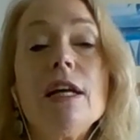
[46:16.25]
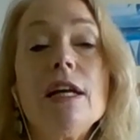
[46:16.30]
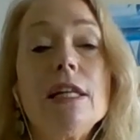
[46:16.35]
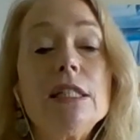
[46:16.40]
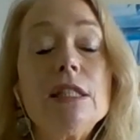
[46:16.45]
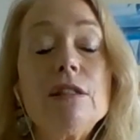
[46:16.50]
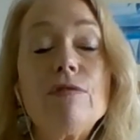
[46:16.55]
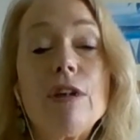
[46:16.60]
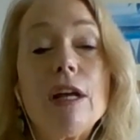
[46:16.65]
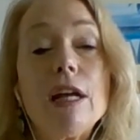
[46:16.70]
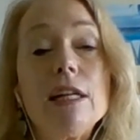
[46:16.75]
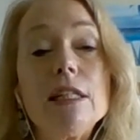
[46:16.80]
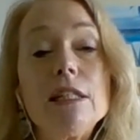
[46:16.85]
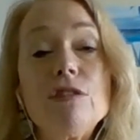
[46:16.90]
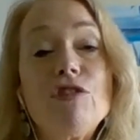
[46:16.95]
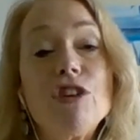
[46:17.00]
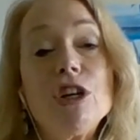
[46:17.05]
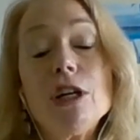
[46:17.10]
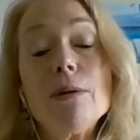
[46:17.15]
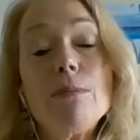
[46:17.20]
is is
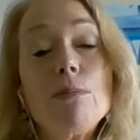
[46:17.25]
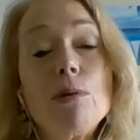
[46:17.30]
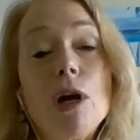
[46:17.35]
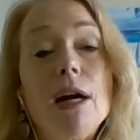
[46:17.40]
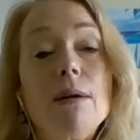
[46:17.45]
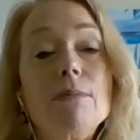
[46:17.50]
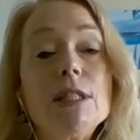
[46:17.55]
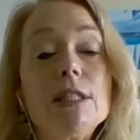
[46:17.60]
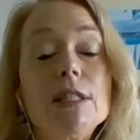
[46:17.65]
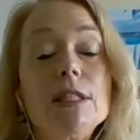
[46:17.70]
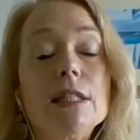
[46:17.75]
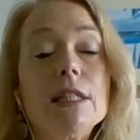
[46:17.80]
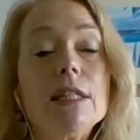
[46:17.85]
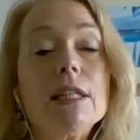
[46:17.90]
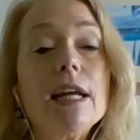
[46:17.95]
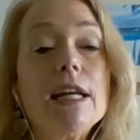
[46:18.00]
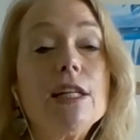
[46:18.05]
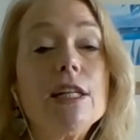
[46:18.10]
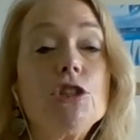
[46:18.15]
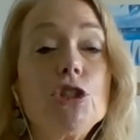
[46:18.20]
very promising
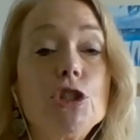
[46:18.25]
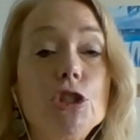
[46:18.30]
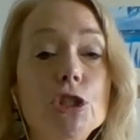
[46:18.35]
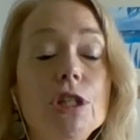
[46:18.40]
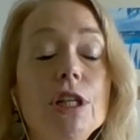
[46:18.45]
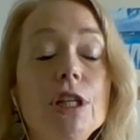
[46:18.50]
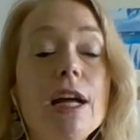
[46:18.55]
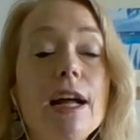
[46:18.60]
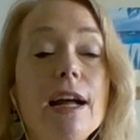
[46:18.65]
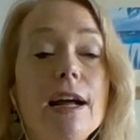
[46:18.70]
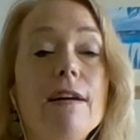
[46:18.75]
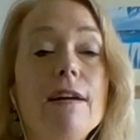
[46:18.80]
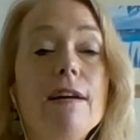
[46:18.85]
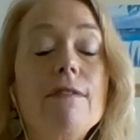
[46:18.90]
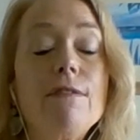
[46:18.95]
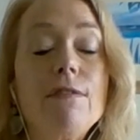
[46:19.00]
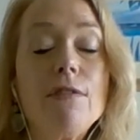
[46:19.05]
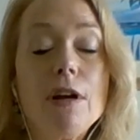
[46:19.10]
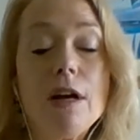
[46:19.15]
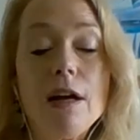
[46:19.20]
and should
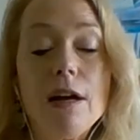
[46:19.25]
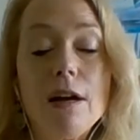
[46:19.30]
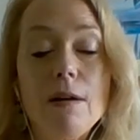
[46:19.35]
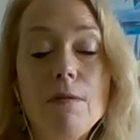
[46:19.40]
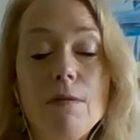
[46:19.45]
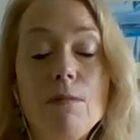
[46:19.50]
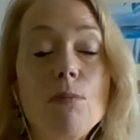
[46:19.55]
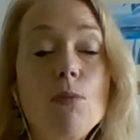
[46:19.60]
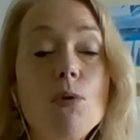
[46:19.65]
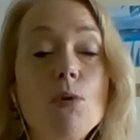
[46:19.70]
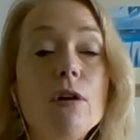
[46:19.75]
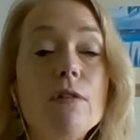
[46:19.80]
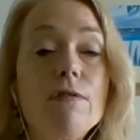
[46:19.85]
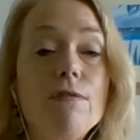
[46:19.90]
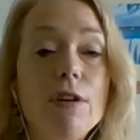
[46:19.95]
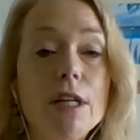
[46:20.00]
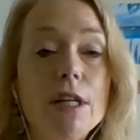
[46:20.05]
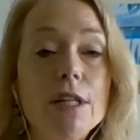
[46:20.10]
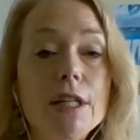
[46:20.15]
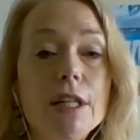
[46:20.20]
have uh, more
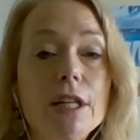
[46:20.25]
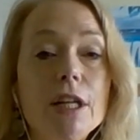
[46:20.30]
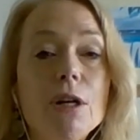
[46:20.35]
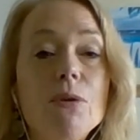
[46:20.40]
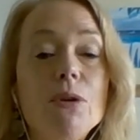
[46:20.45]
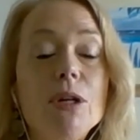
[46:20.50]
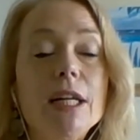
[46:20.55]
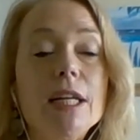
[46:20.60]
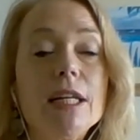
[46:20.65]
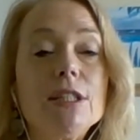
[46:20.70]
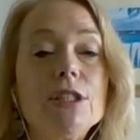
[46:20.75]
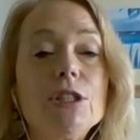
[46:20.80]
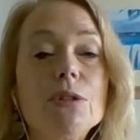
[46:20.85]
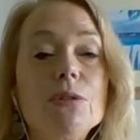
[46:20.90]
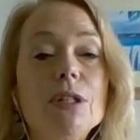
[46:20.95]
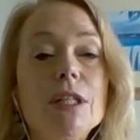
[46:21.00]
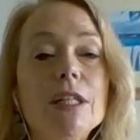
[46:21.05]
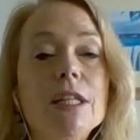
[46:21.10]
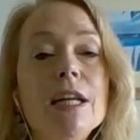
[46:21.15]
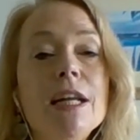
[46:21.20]
funding going into
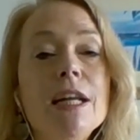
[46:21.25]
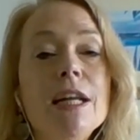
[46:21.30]
it.